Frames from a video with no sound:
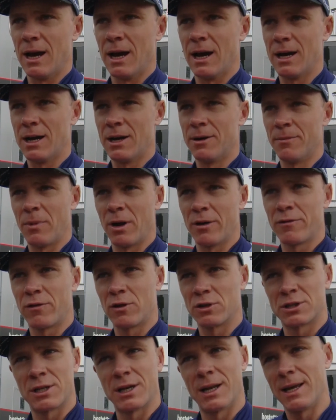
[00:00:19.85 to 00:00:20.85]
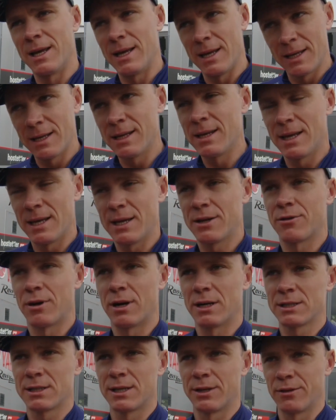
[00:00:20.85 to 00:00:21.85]
Unfortunately, he
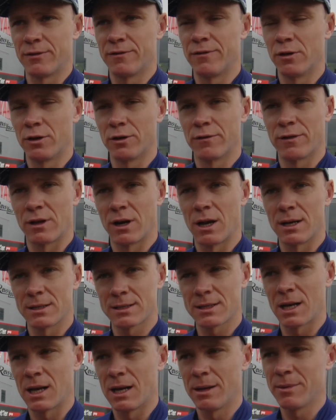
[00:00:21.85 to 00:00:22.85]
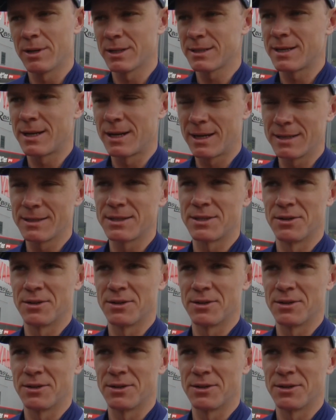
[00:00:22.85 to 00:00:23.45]
crashed at the foot of the last climb yesterday,